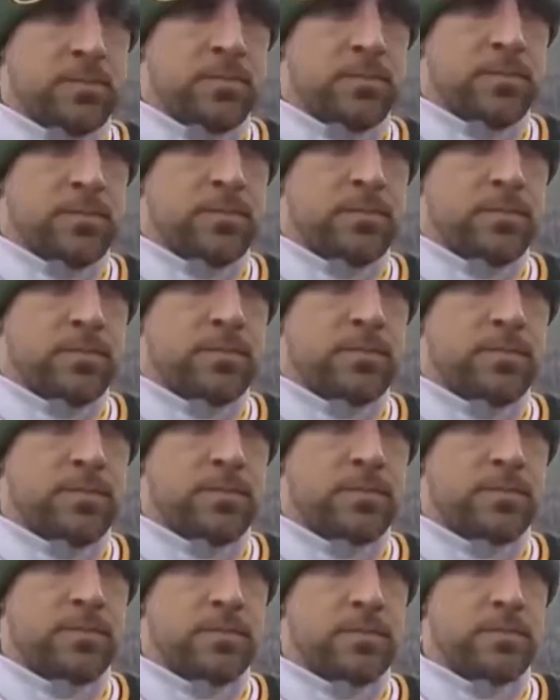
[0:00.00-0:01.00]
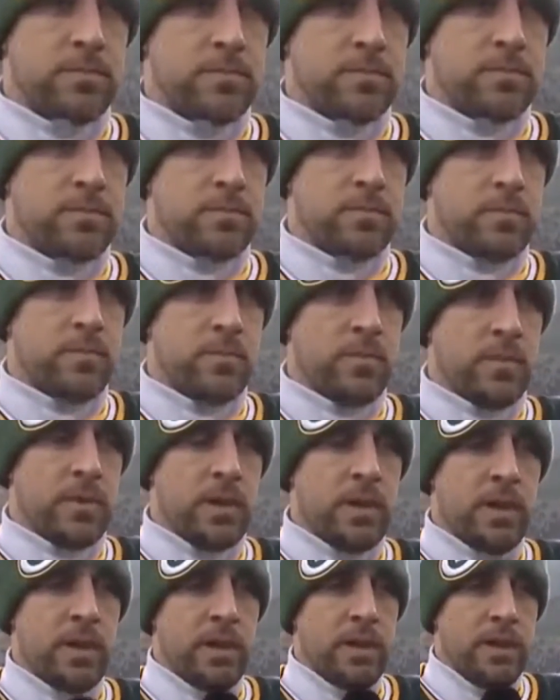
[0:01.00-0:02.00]
What was your most awfullest date?
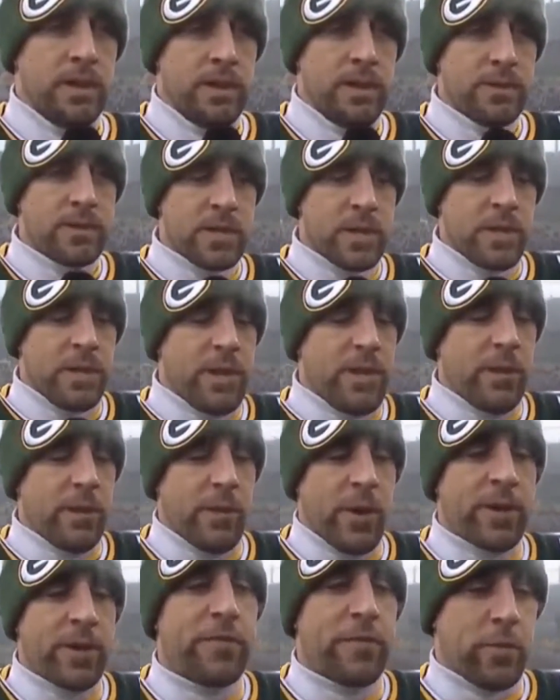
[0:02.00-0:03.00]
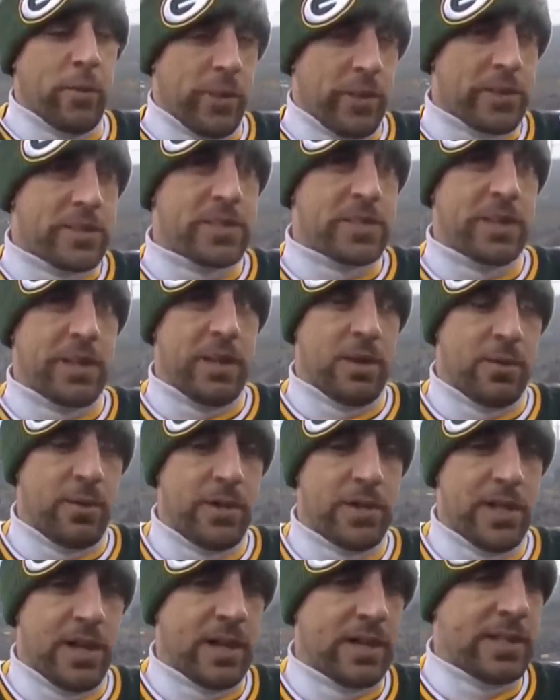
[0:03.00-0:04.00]
It was in the rainforest. I
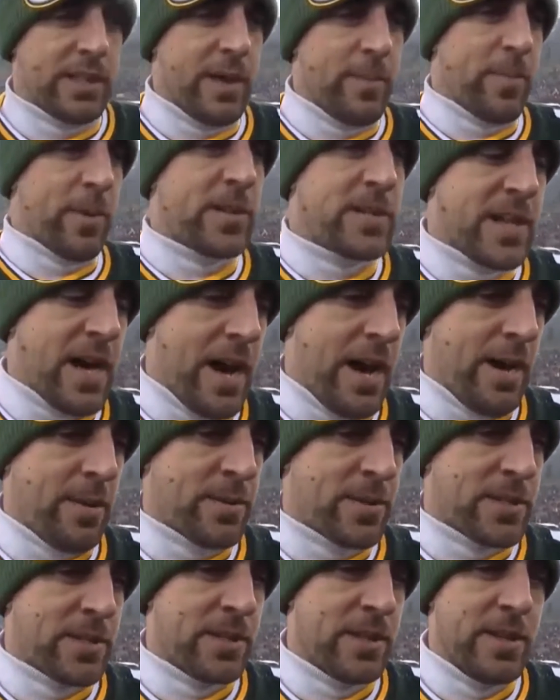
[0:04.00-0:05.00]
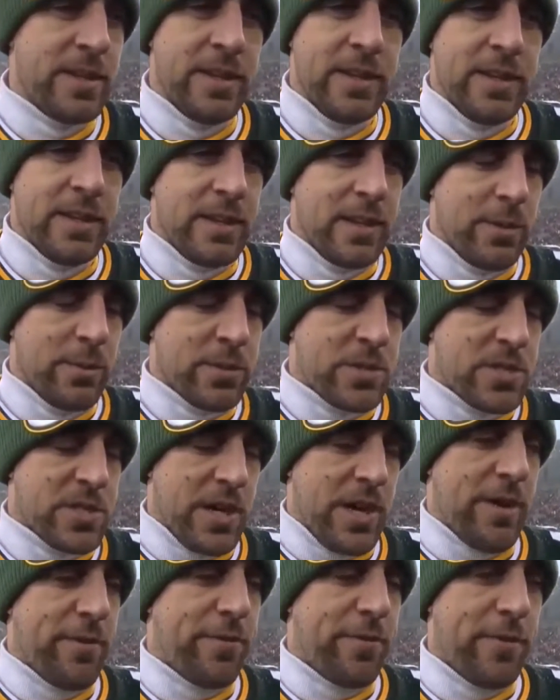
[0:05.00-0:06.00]
went there a couple of times because I was in
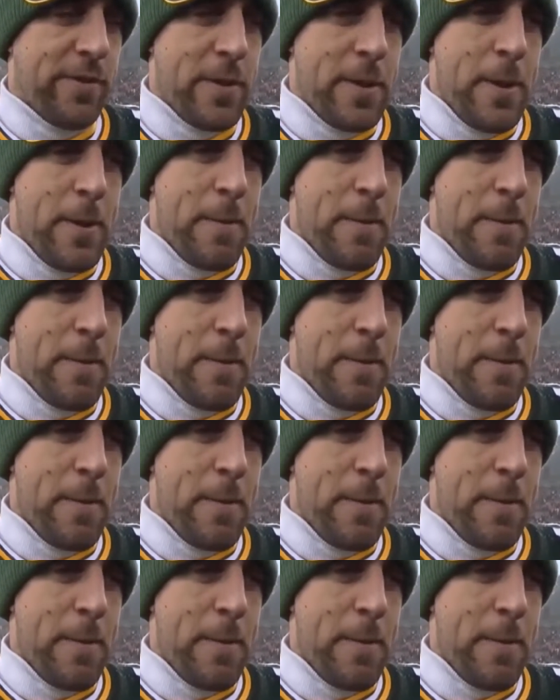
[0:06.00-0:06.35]
love.